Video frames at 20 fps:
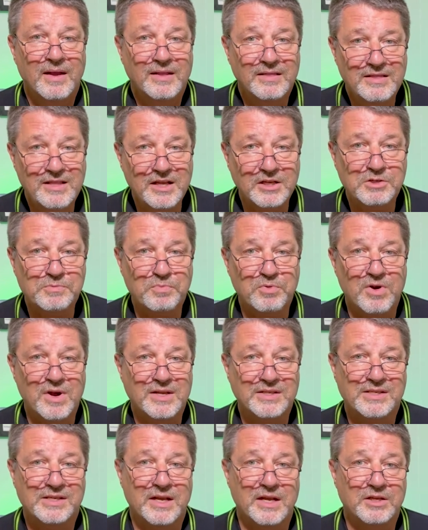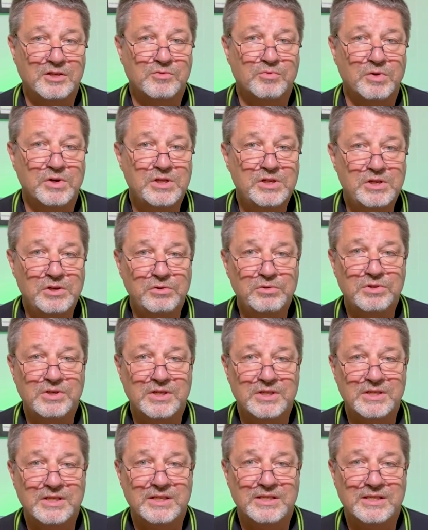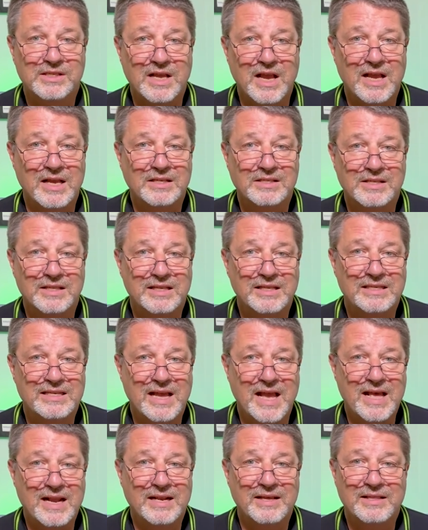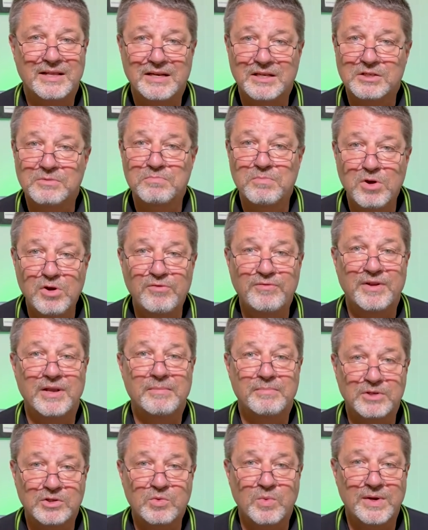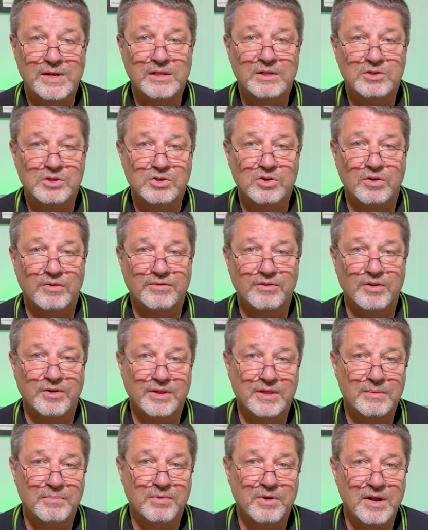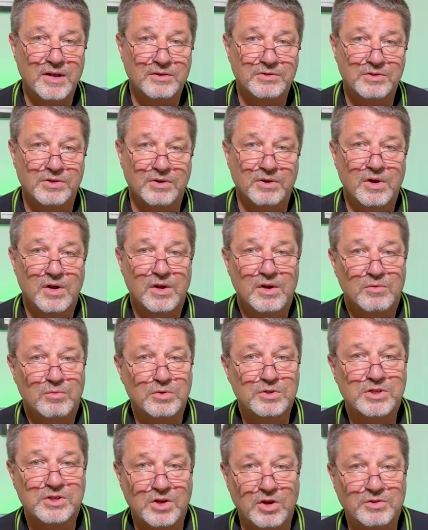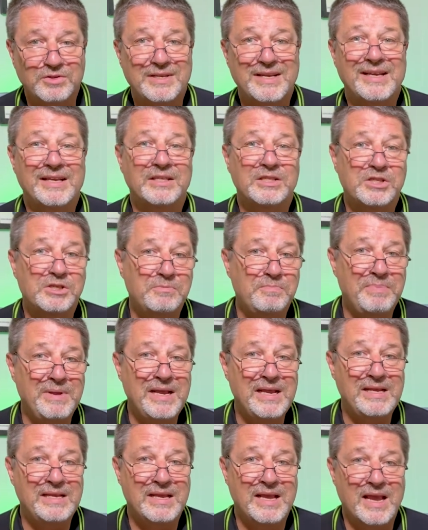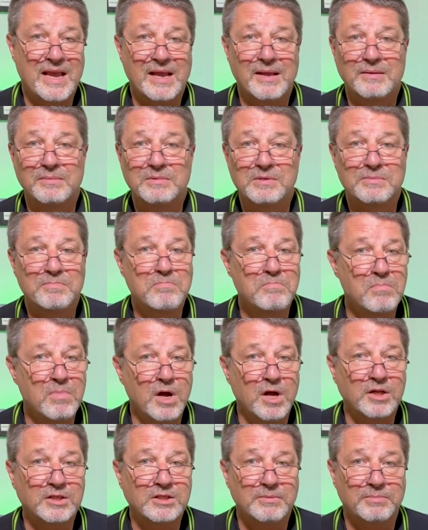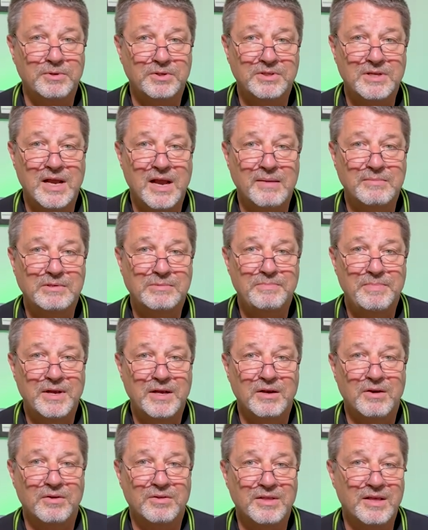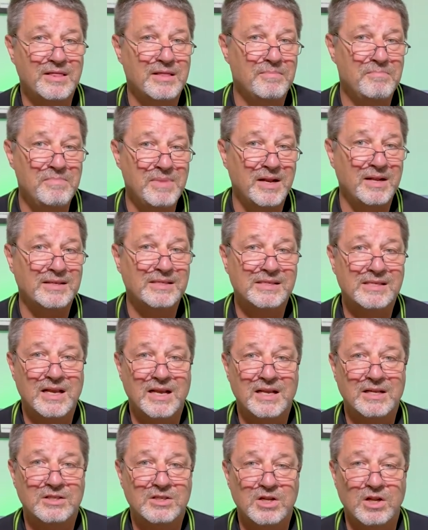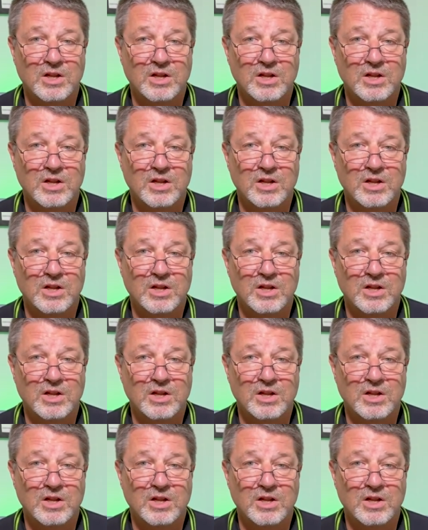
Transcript: This process reduces the size of the data that is moving between the server and the browser, resulting in speed gains multiple times bigger than the milliseconds